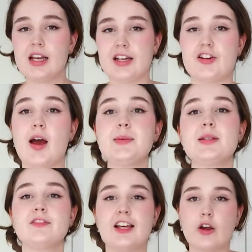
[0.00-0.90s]
In terms
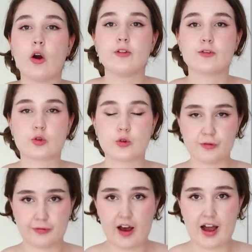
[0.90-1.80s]
of like
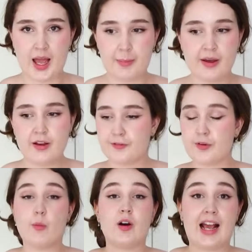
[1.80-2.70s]
overall vibe
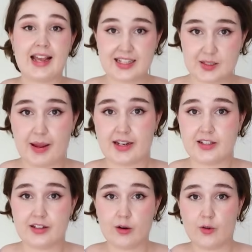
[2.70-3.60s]
from what I
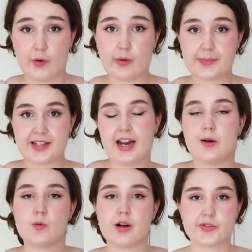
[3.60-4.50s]
expected on the
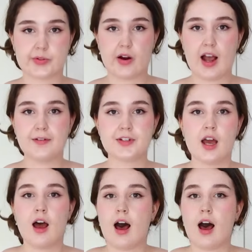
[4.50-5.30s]
website and what has arrived,